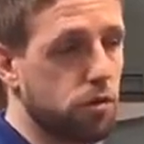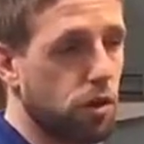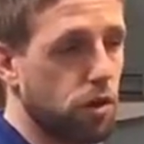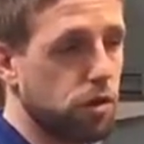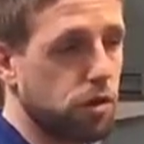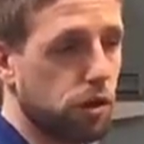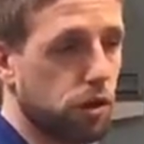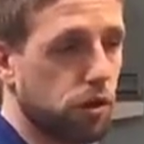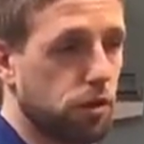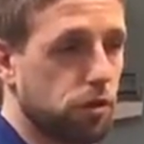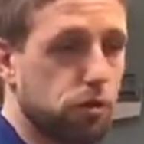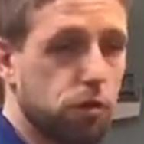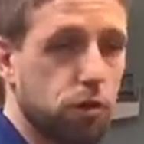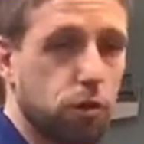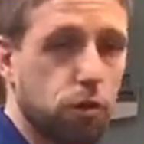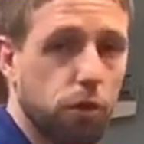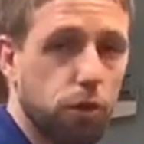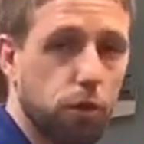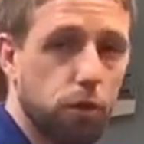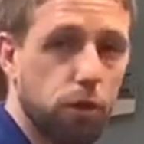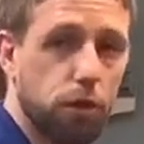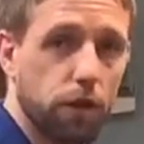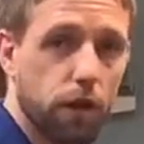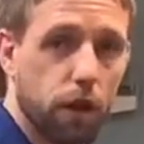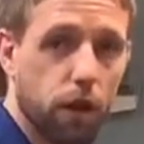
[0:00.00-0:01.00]
stretching your
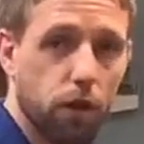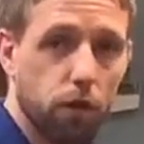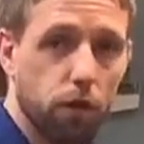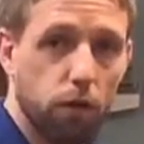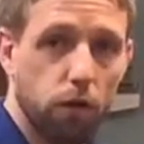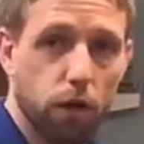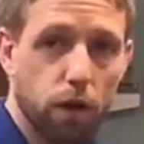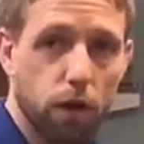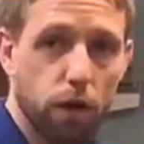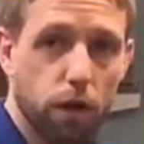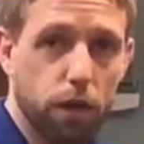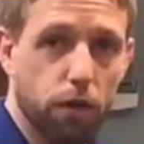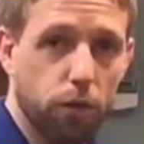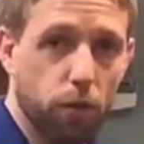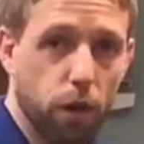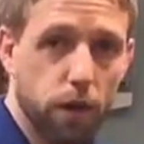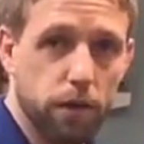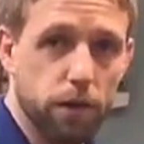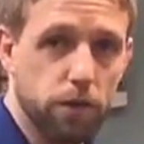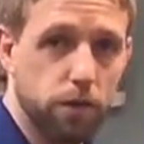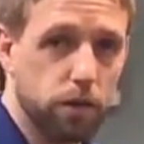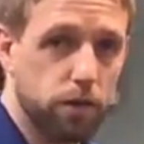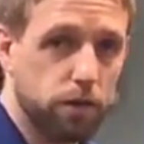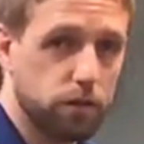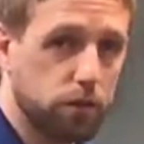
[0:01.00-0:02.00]
shoulder without a whole lot of
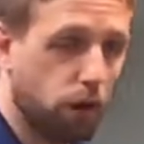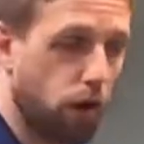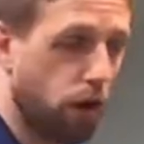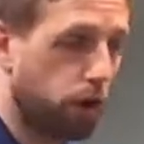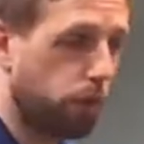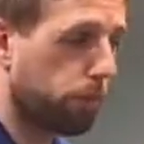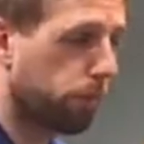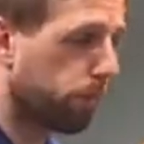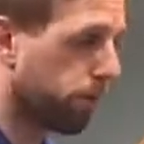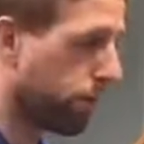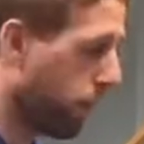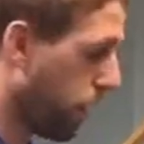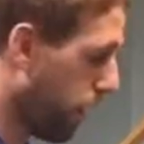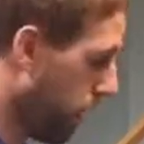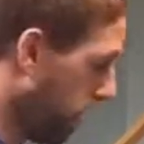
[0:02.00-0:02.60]
threat to the top.